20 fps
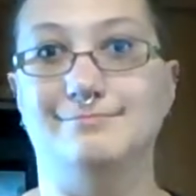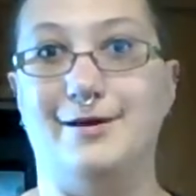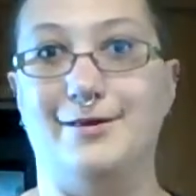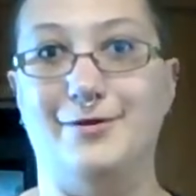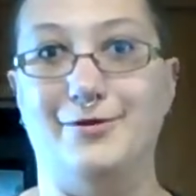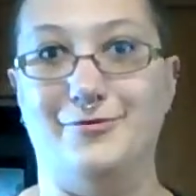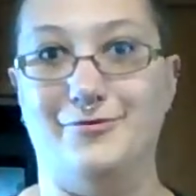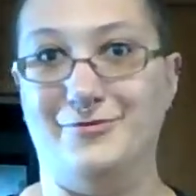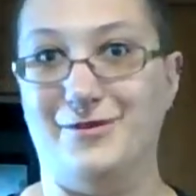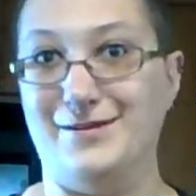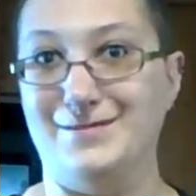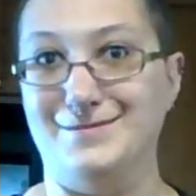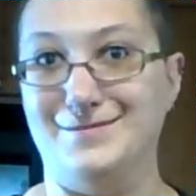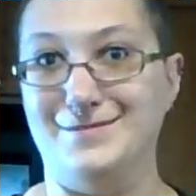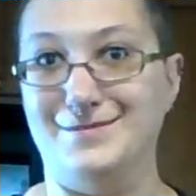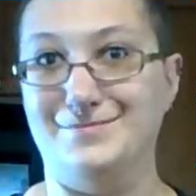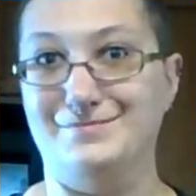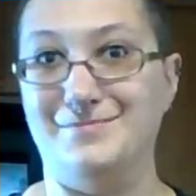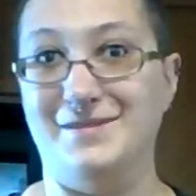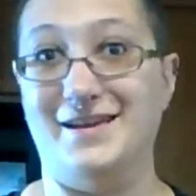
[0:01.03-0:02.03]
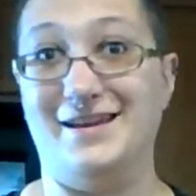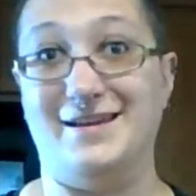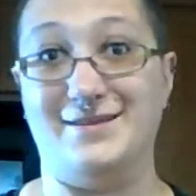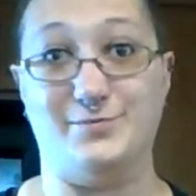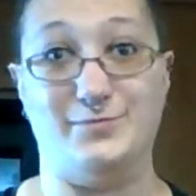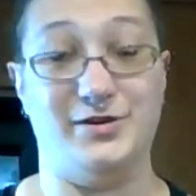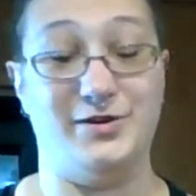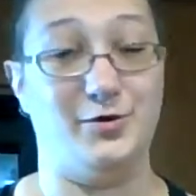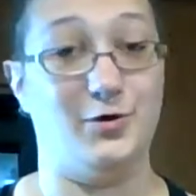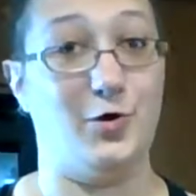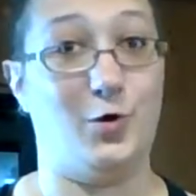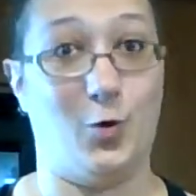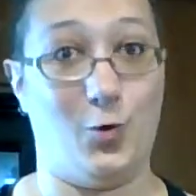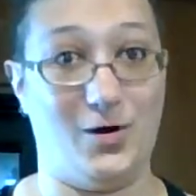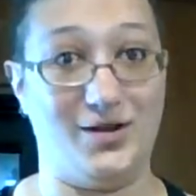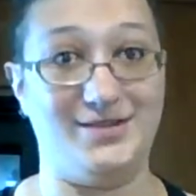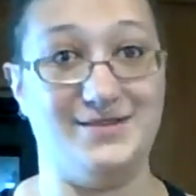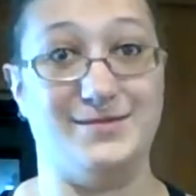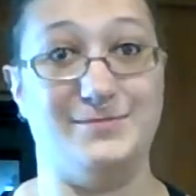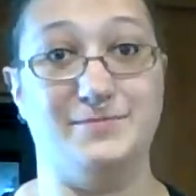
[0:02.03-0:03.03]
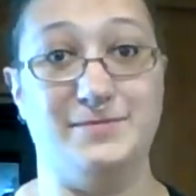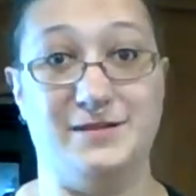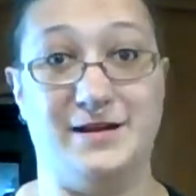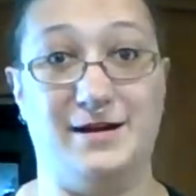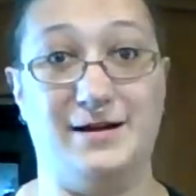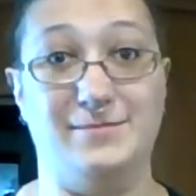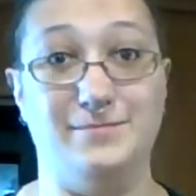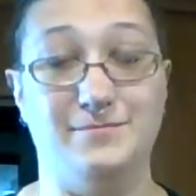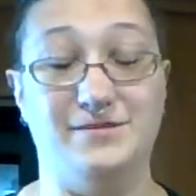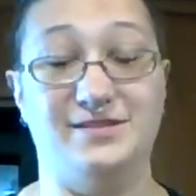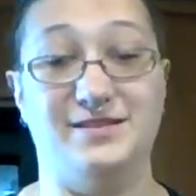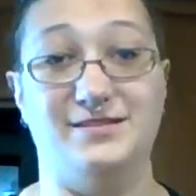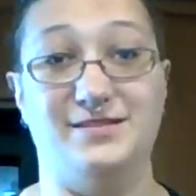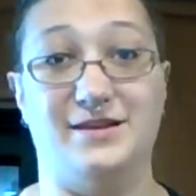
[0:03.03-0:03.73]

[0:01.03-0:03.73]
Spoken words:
Hello, friends. It has been quite some time since